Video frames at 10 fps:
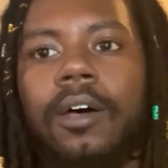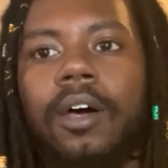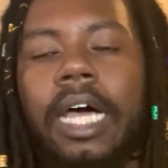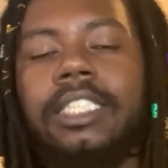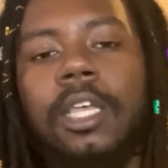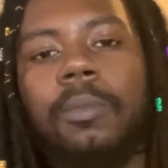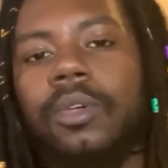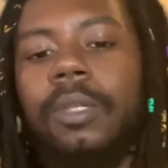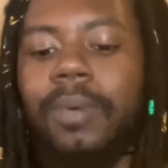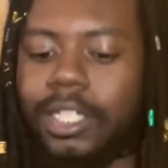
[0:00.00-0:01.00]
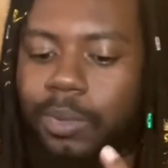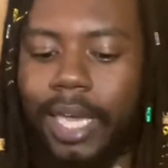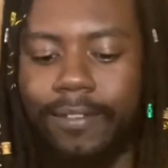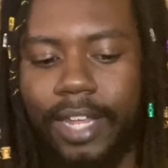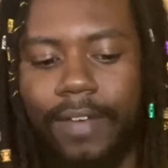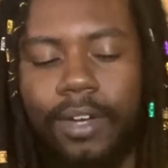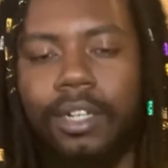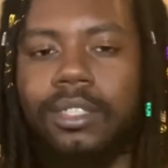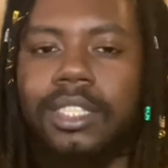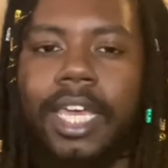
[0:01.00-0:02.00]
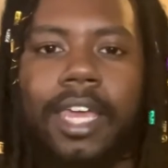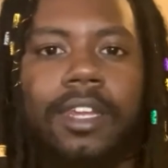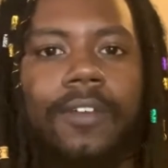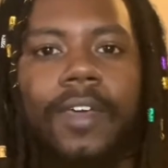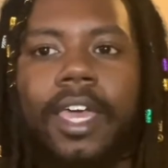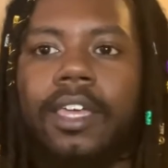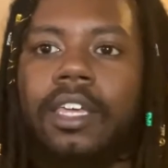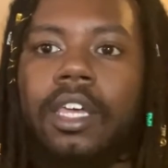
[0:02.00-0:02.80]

as a community base, we have to have an understanding of, hey,